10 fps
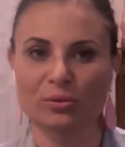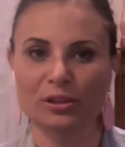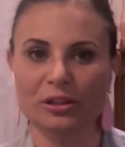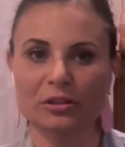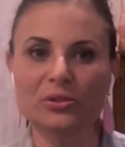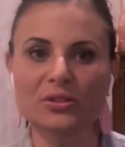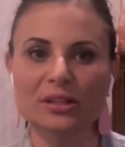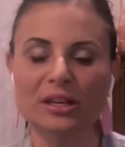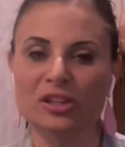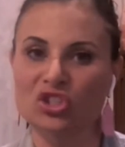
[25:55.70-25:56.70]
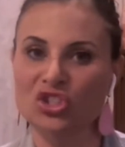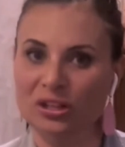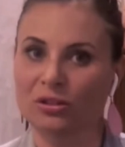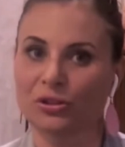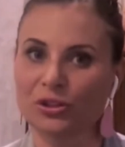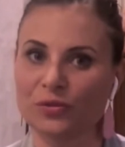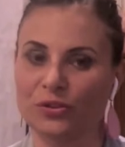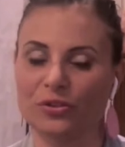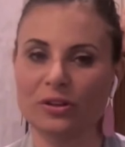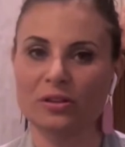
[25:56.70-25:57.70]
show really closely, and she
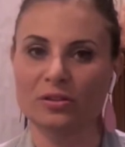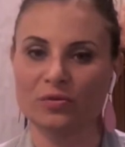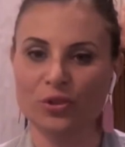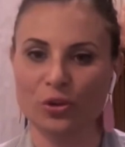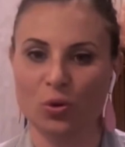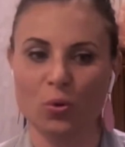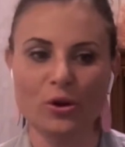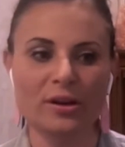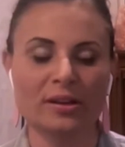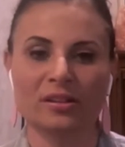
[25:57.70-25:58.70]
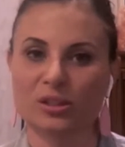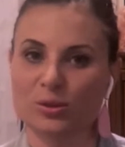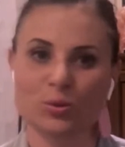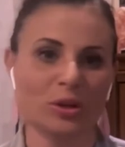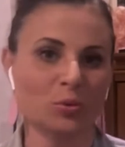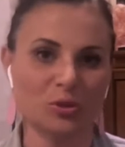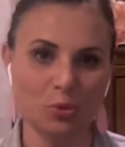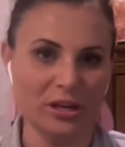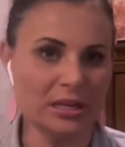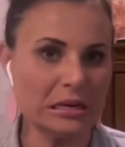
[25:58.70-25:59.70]
clerked for the court, and this was when
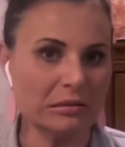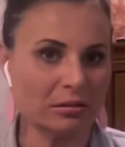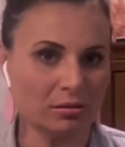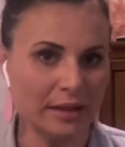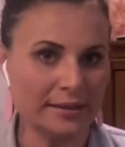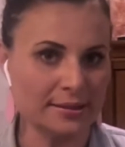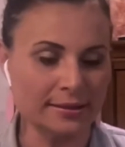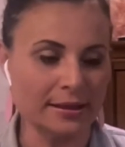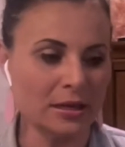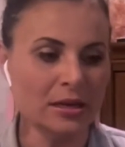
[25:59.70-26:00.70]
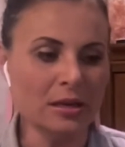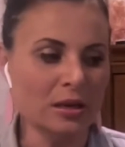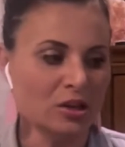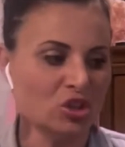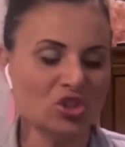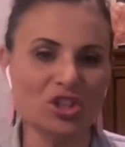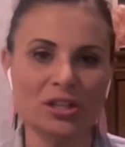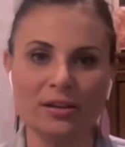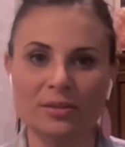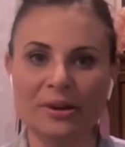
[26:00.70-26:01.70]
it was breaking last night.
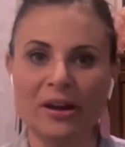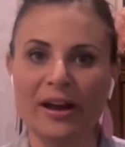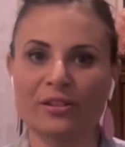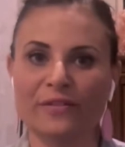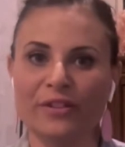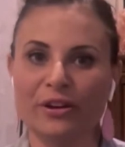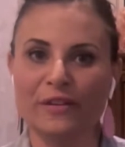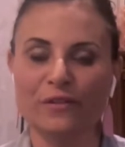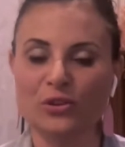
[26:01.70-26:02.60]
And she talked about how the